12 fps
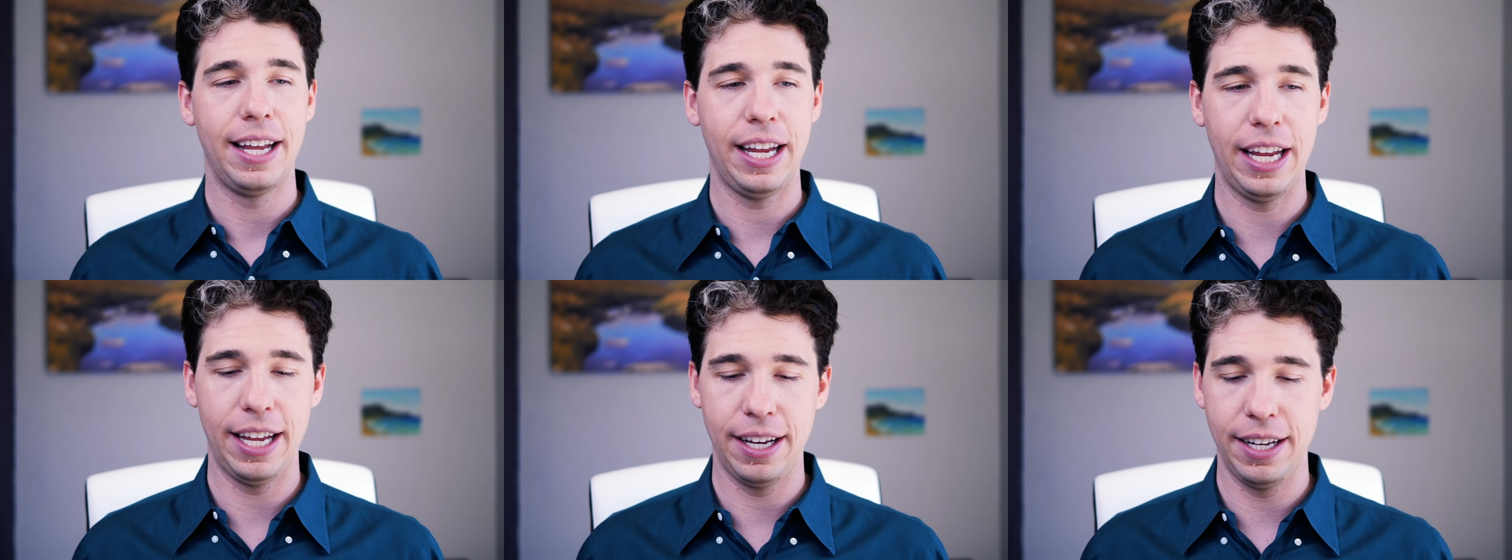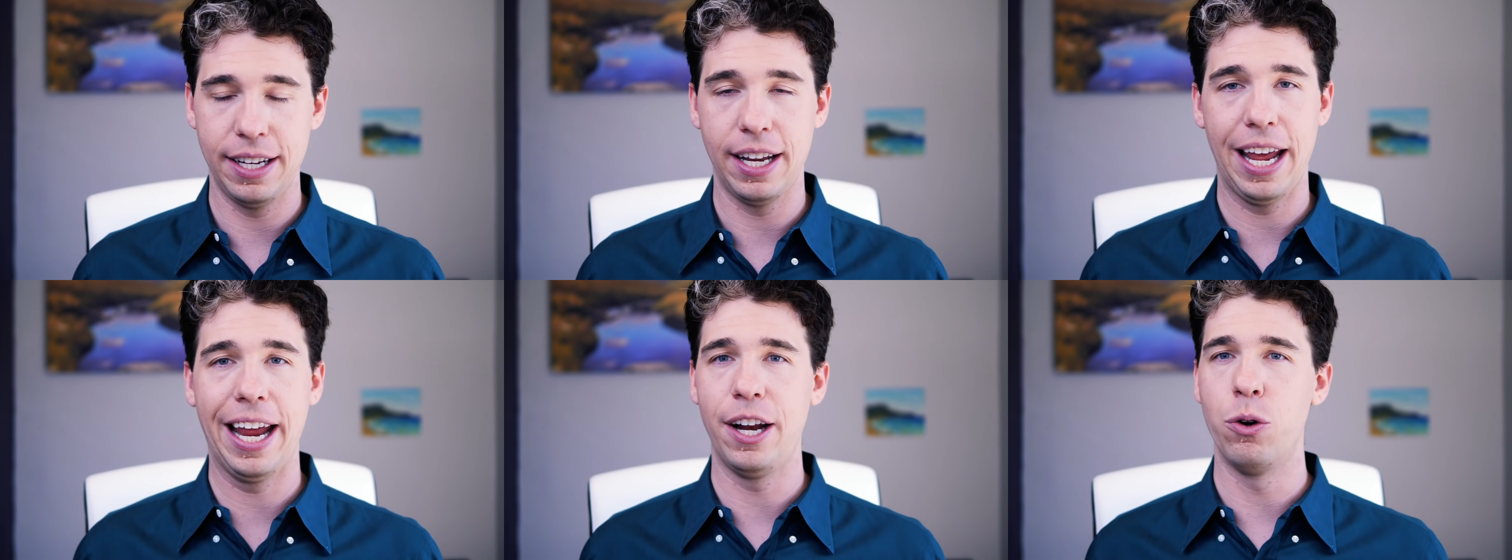
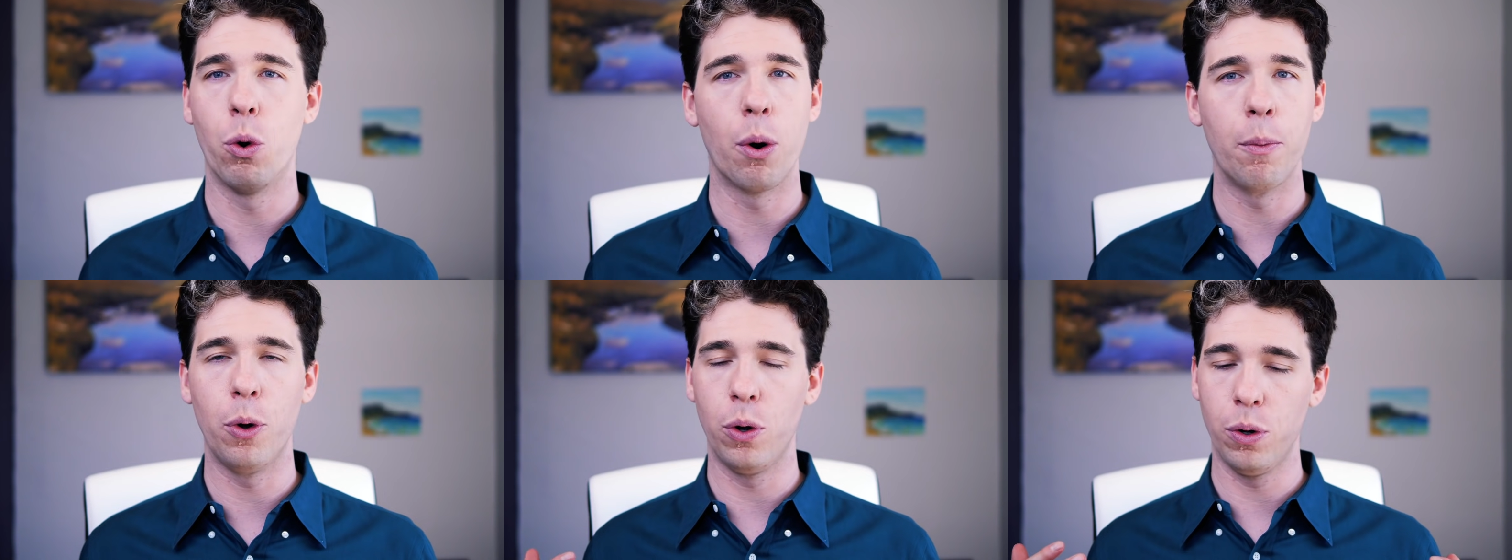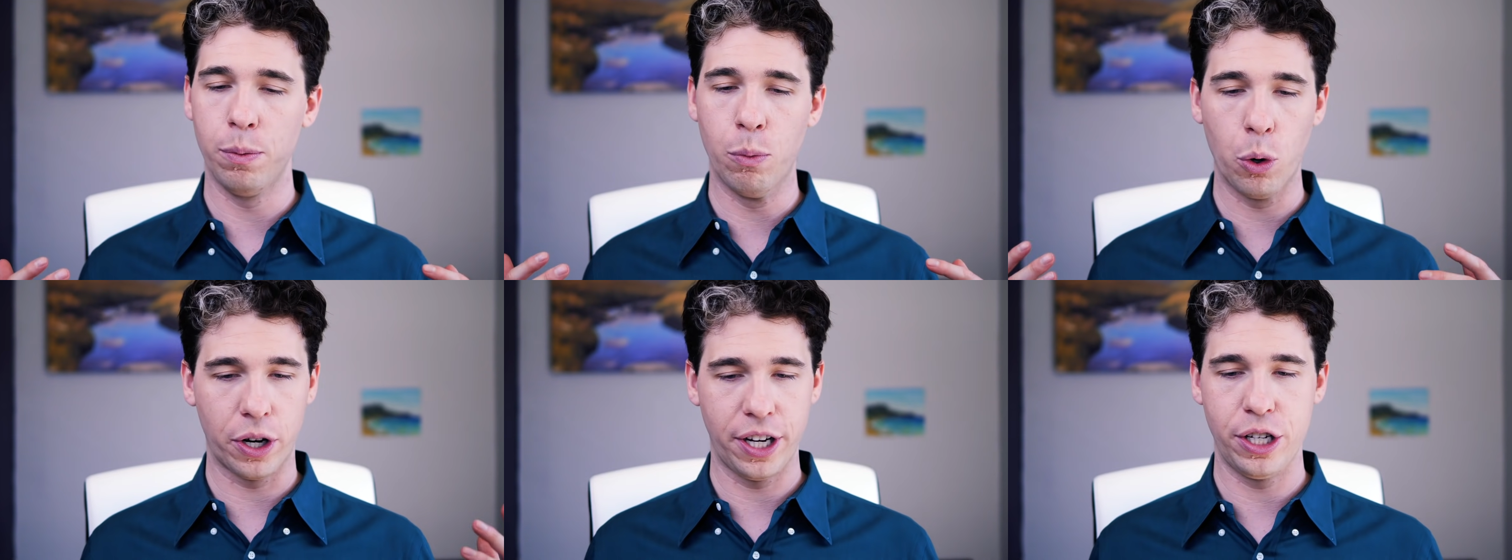in a normal
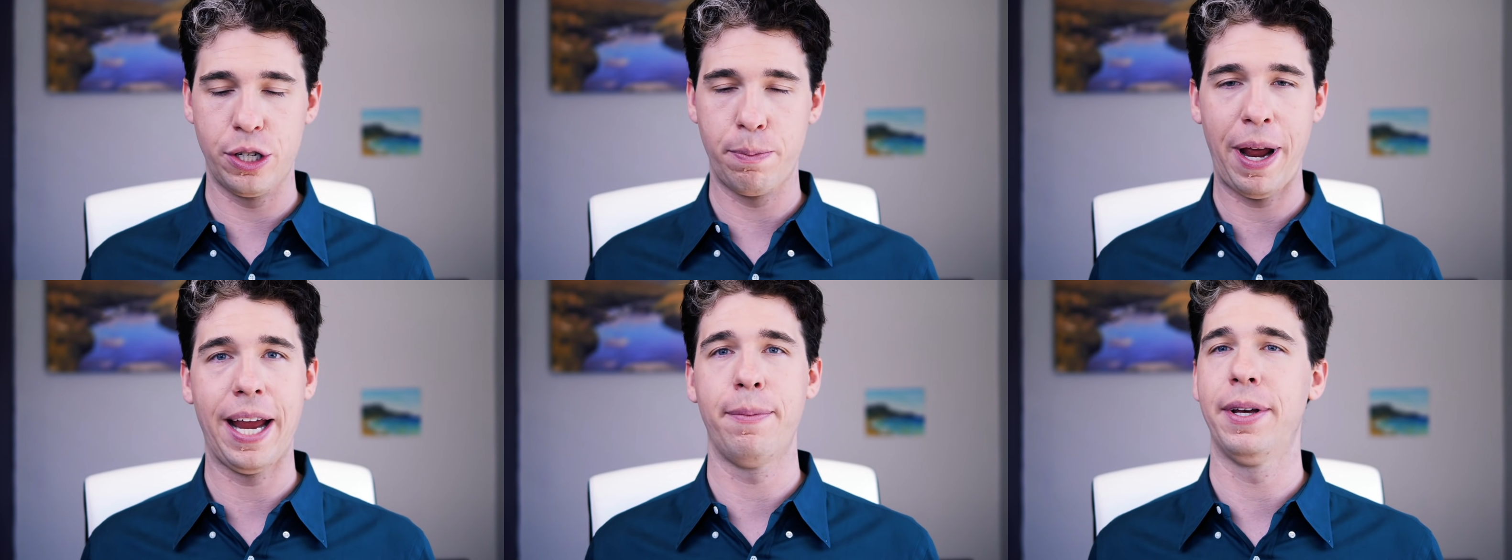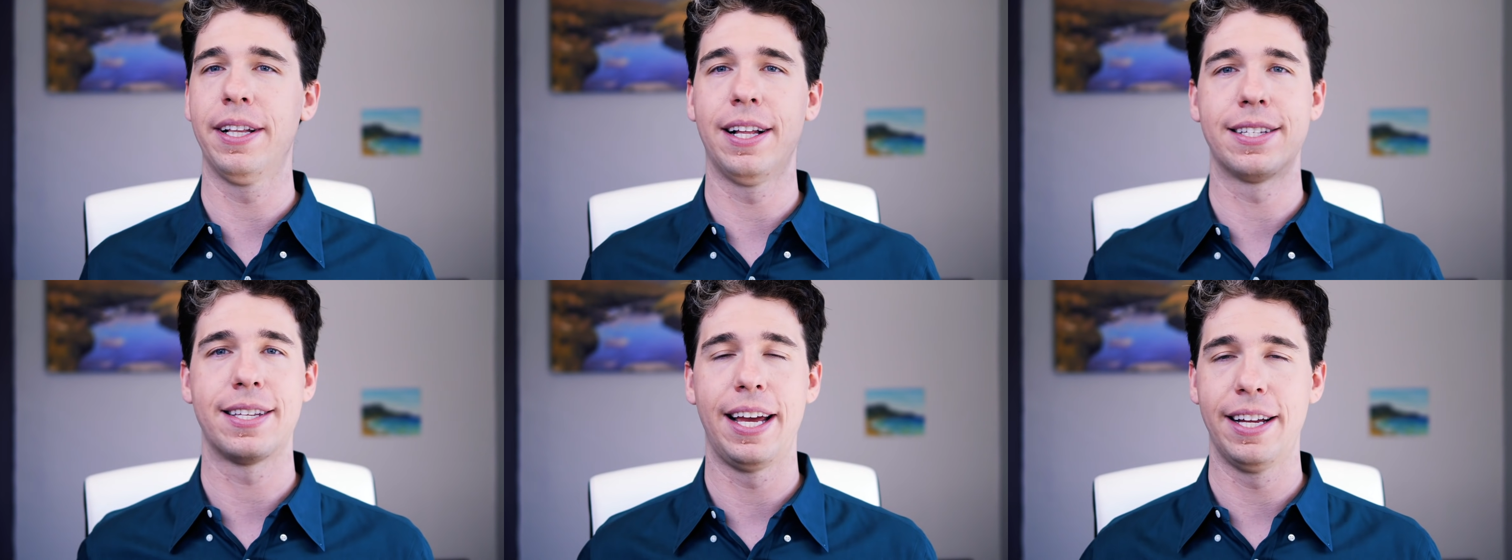mortgage payment,
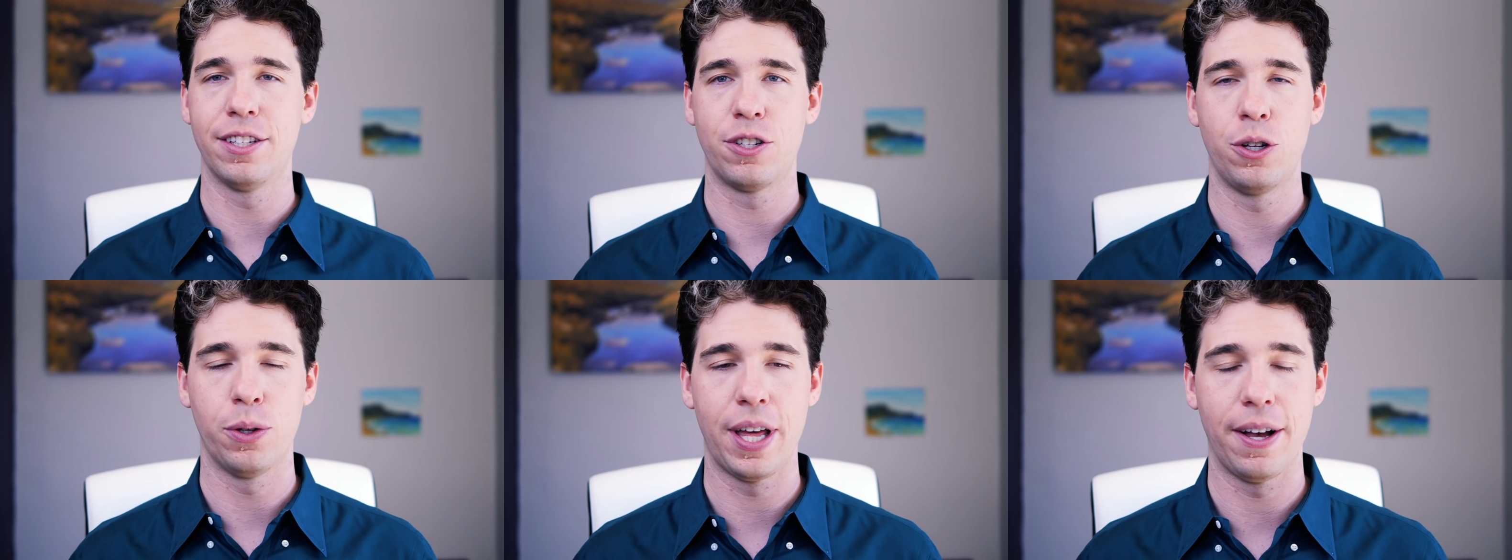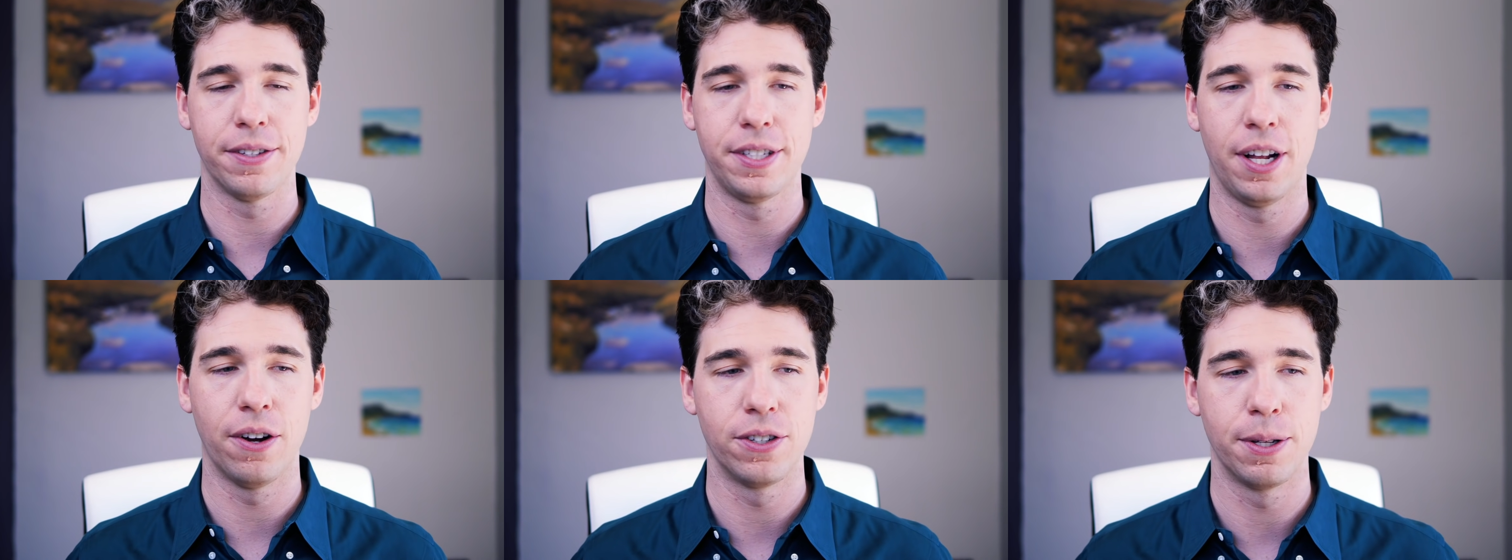let's say it's
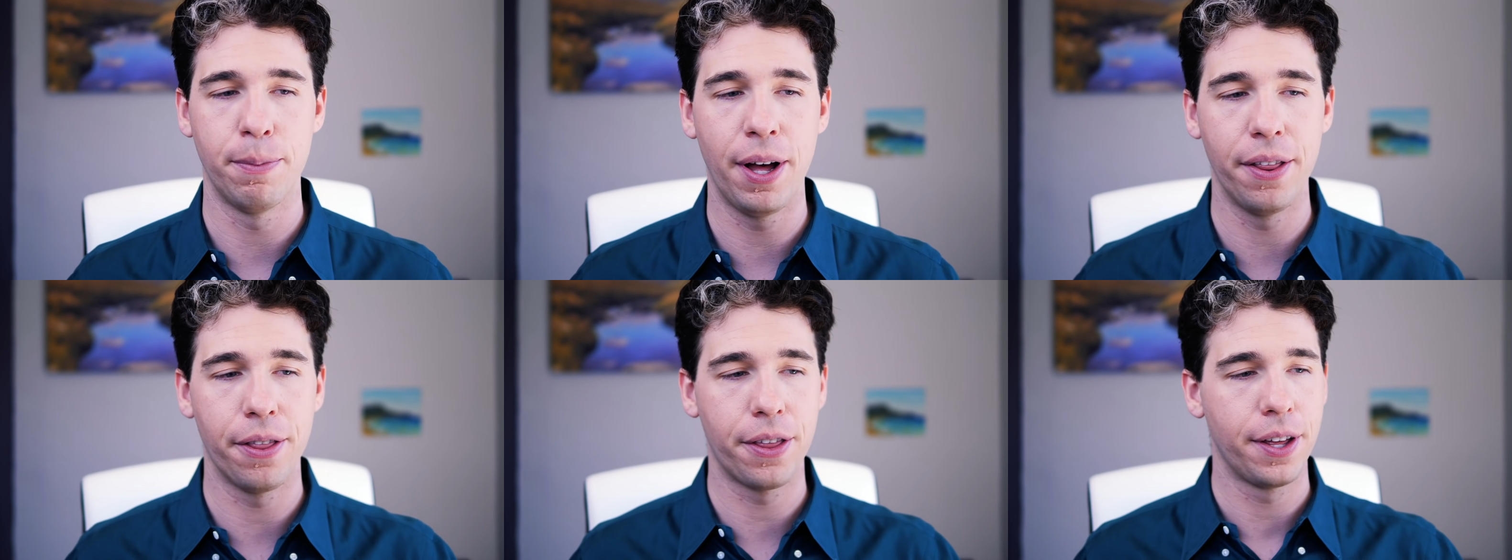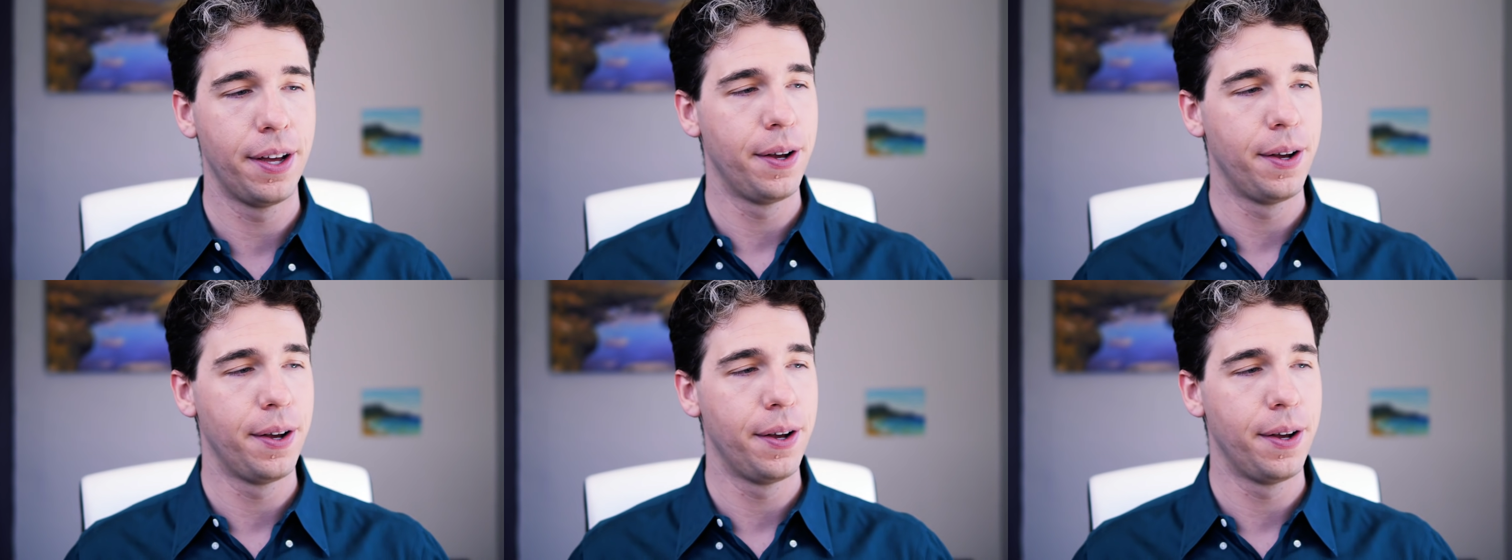$2,000 a month,